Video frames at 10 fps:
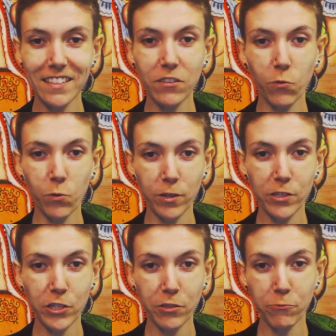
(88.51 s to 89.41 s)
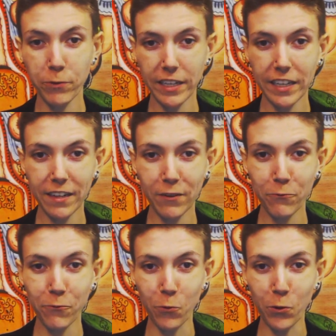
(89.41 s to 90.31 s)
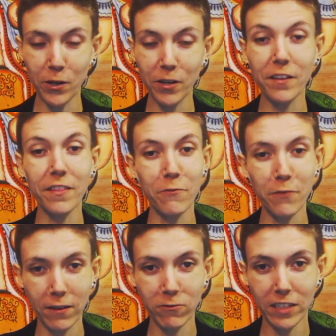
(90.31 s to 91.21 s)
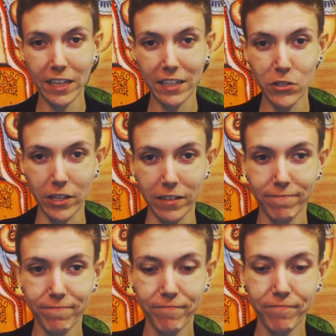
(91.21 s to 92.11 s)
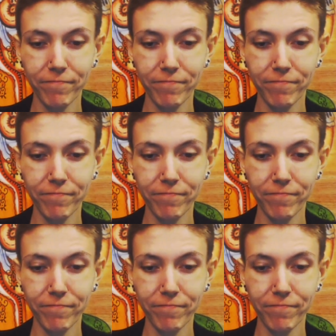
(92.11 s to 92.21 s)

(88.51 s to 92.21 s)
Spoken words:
is an origin reading for the foundation.